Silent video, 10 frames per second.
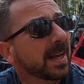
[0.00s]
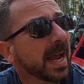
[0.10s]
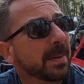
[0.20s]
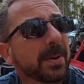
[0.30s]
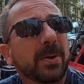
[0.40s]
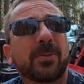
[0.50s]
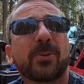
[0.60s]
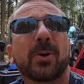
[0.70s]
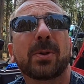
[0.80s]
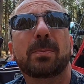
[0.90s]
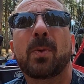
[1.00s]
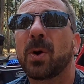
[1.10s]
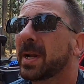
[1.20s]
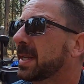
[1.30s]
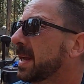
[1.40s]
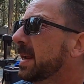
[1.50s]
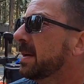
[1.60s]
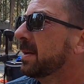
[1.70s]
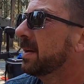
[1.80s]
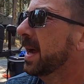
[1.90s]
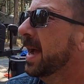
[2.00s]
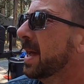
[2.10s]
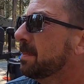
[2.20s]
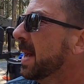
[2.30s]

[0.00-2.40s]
a beautiful morning here at